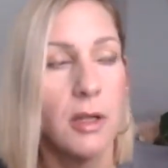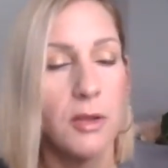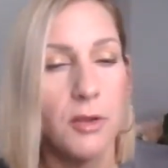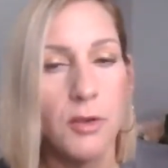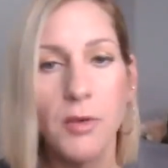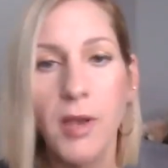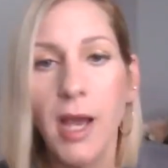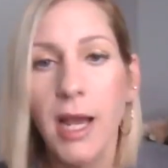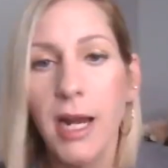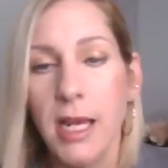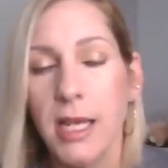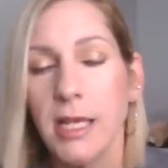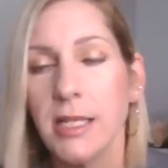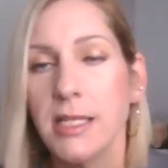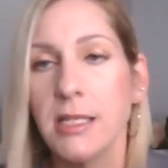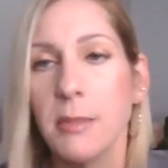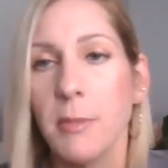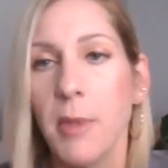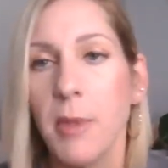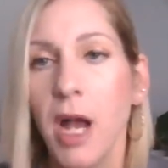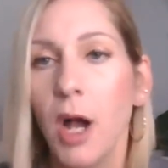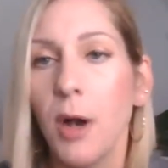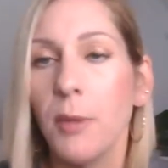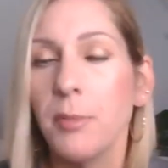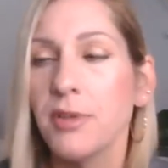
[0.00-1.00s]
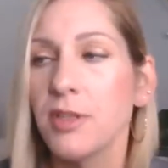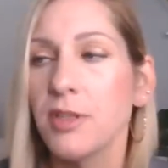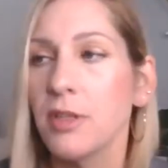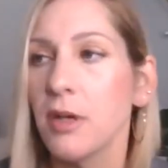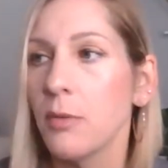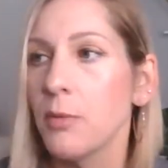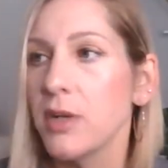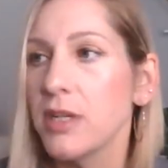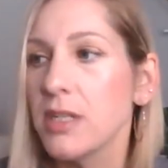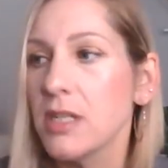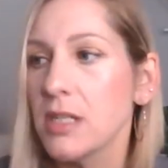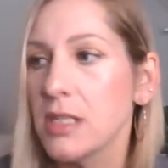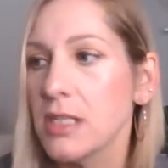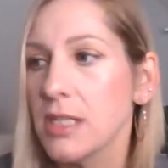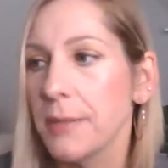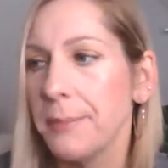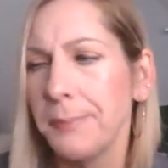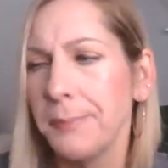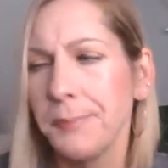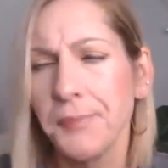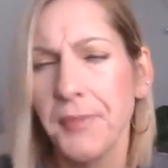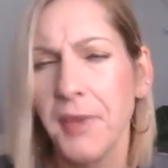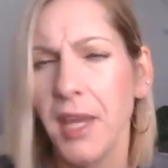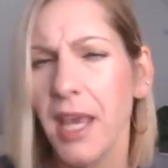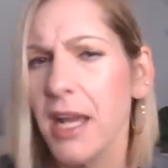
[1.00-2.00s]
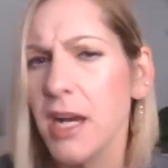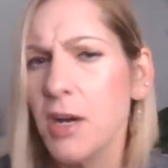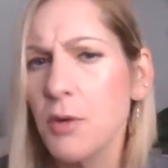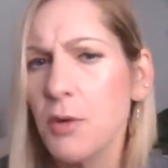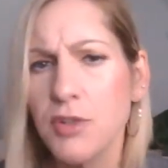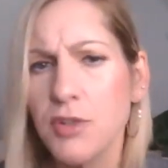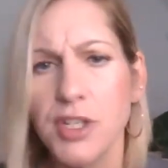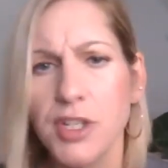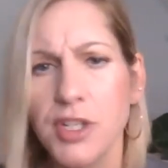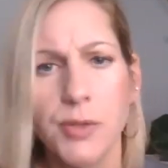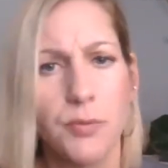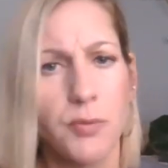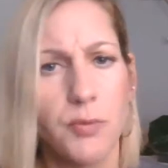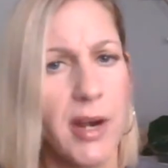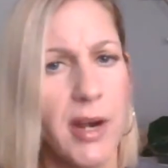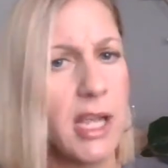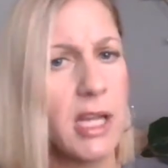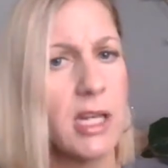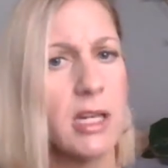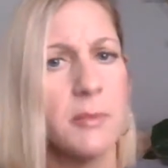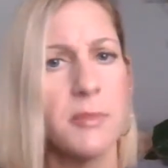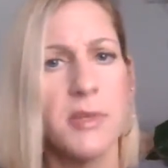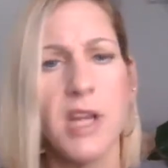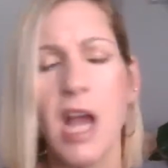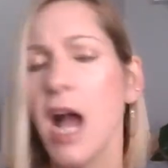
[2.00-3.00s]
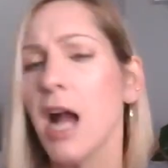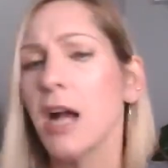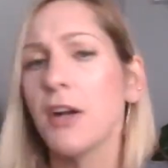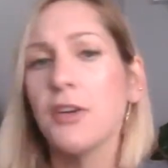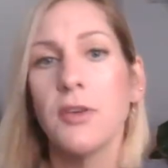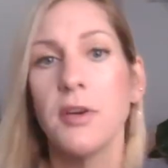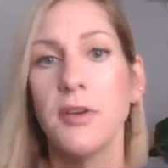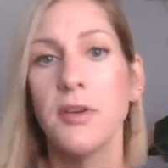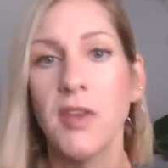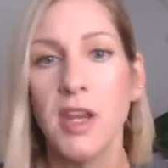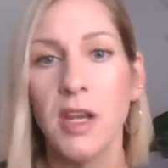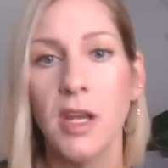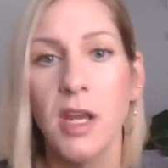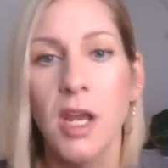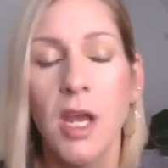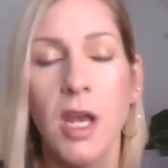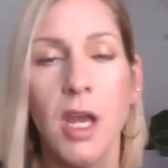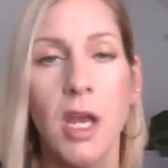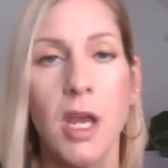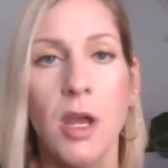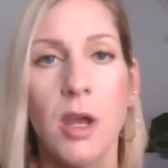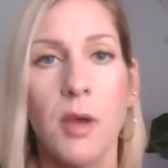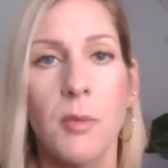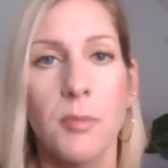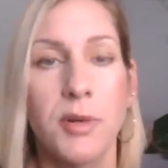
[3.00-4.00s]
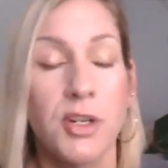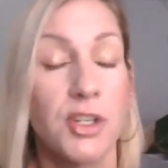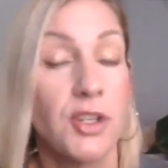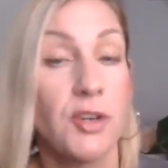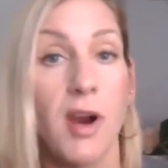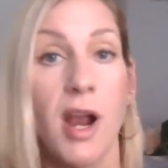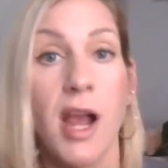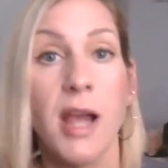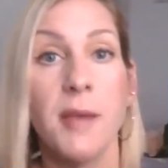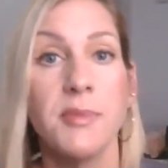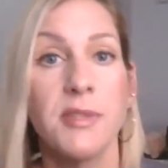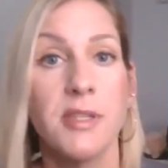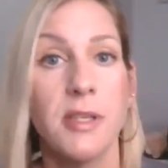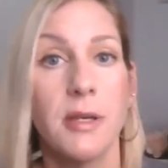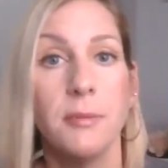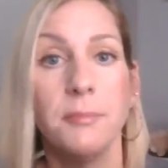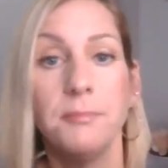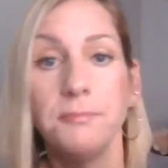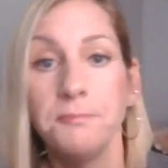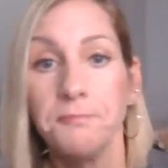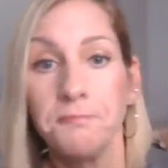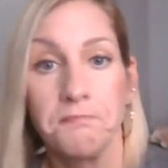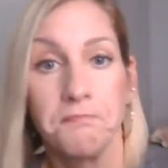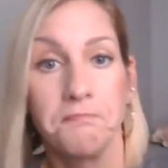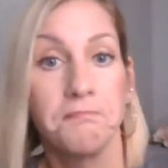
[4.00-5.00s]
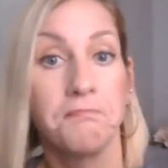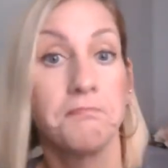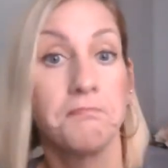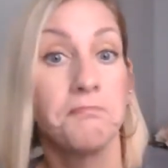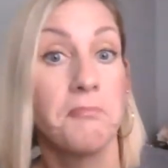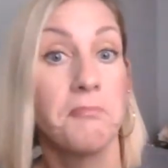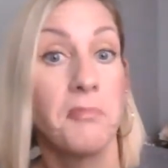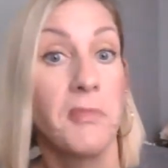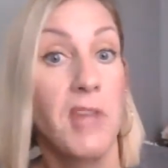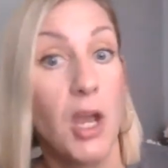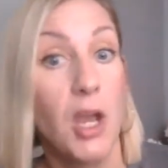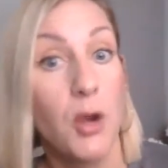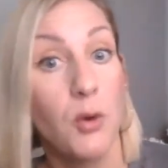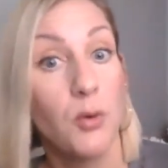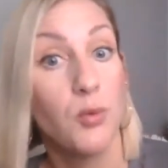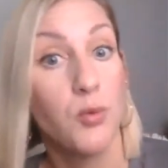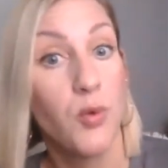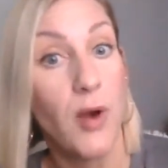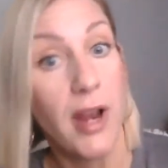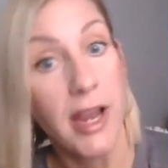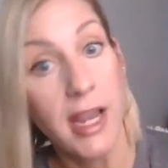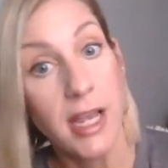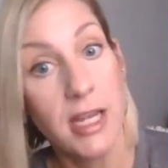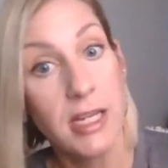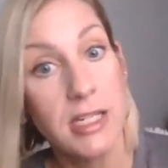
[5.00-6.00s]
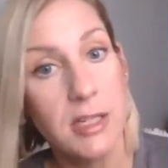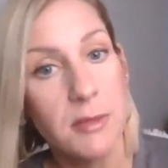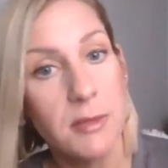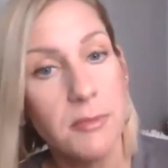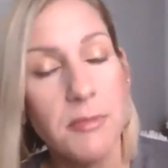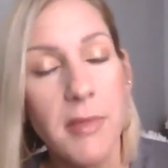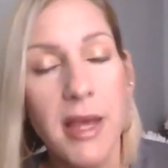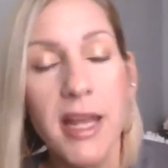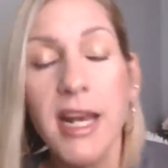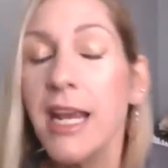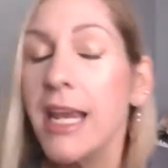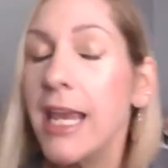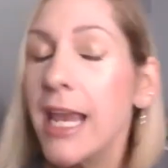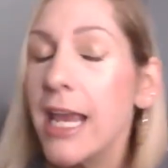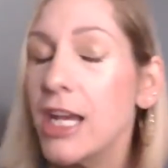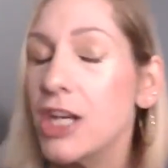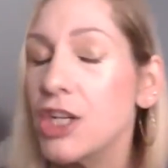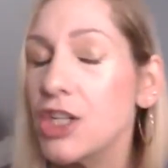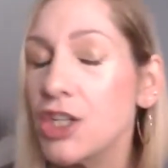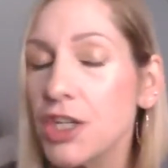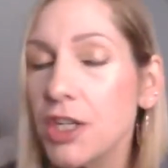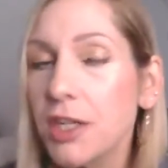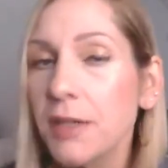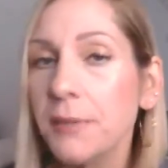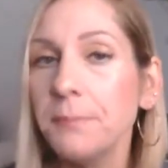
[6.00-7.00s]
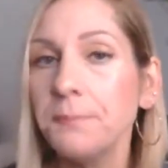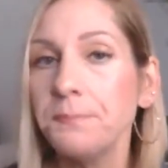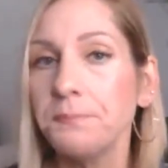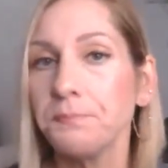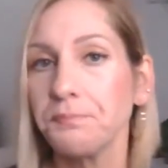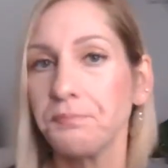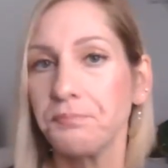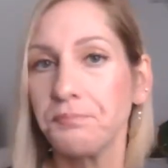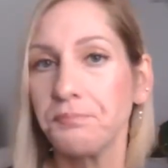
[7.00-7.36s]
You got to get some help. So I went to some kind of just random doctor, and they prescribed some random medication.